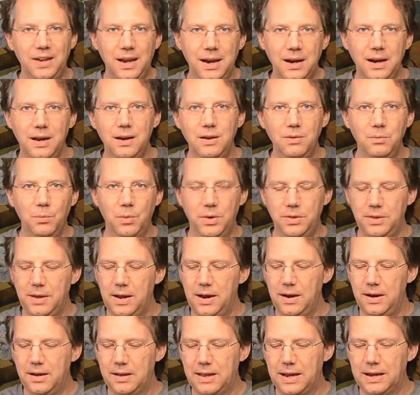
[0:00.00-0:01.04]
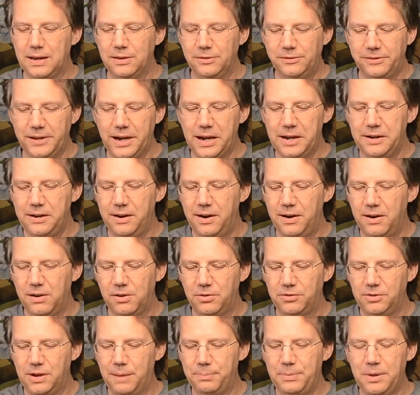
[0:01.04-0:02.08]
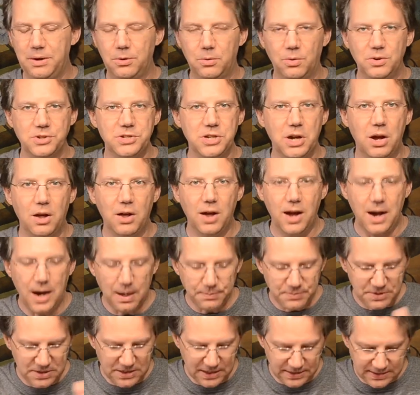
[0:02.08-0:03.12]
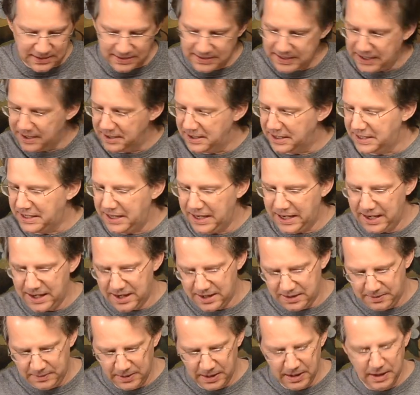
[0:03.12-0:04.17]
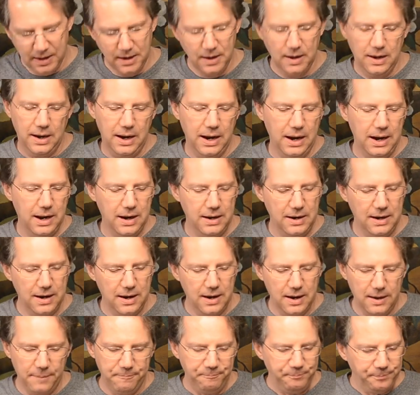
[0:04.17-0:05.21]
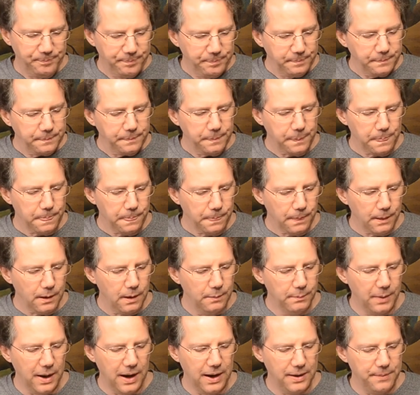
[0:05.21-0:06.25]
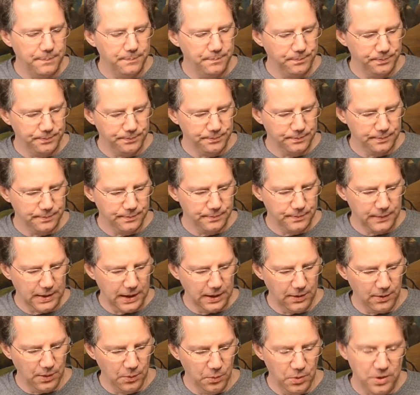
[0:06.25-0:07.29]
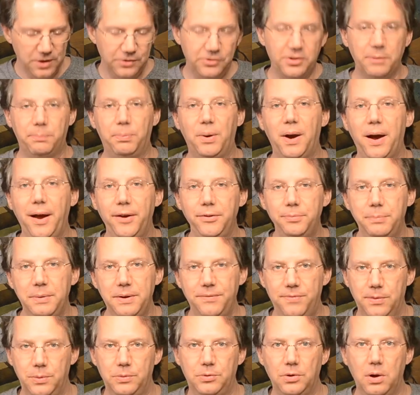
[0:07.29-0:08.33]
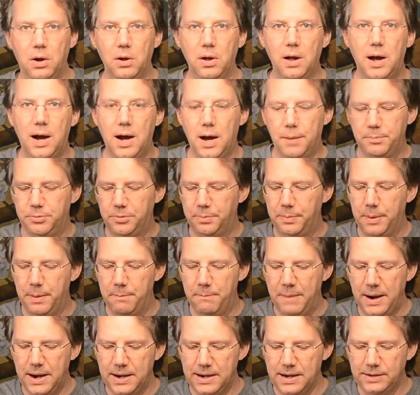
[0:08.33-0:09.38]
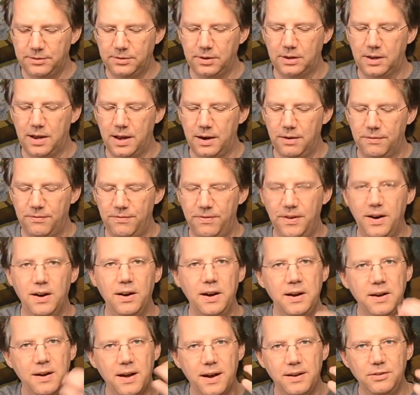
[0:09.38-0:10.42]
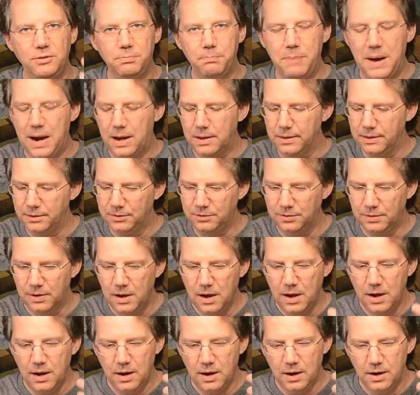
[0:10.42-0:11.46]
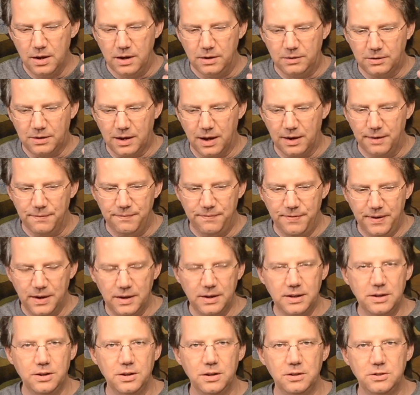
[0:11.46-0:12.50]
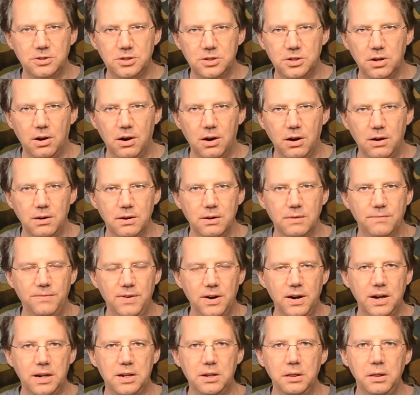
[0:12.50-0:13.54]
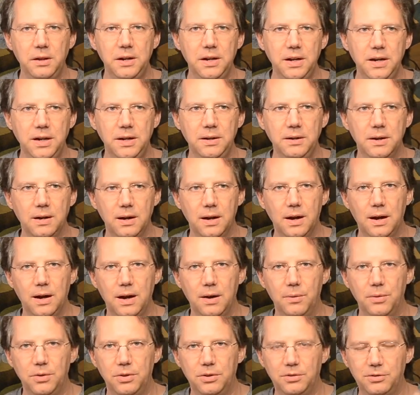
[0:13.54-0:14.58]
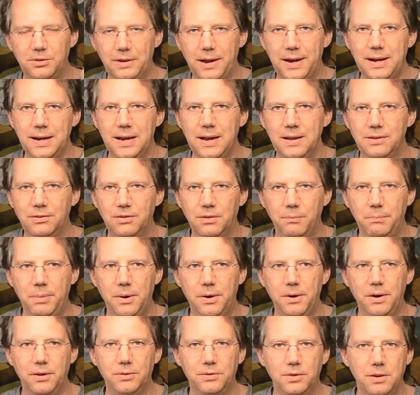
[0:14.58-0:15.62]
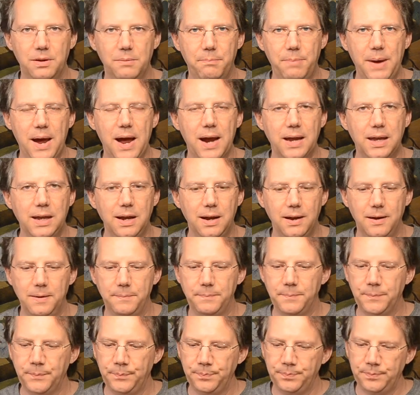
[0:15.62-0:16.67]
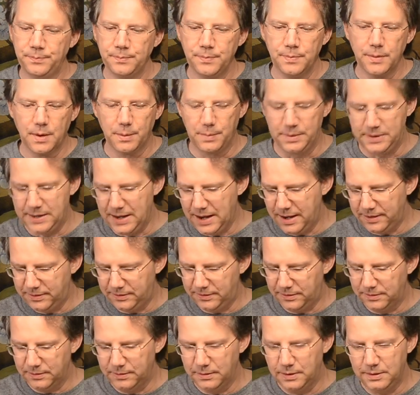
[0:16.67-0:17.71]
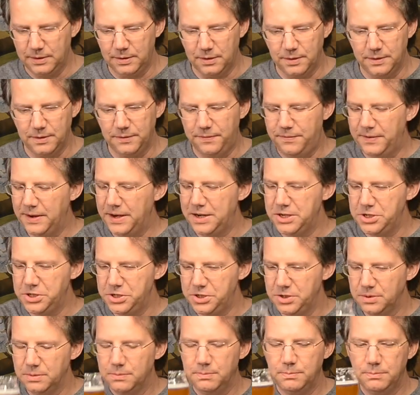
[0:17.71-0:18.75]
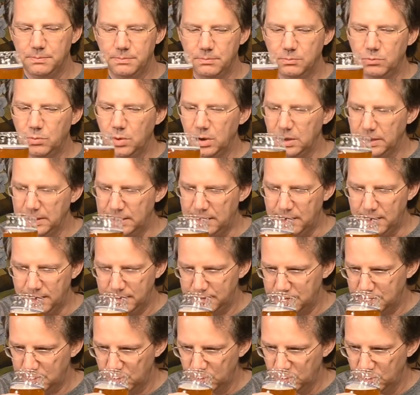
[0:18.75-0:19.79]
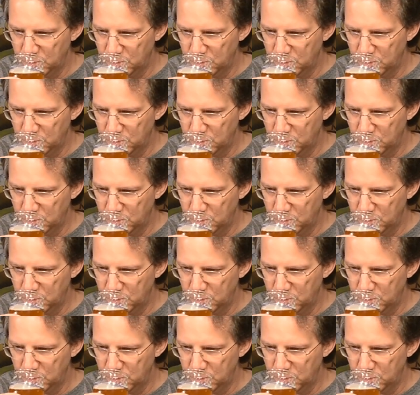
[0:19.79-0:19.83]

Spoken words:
in it when they, like in secondary or something, or it's all hops. It doesn't say in the can. And but, you know, it wouldn't surprise me if it was all hops. But, man, that's got a very nice balance. It's got a very good start. Very clean with slight hints of bitterness on the back end. But that's, you know, on the finish, really nice.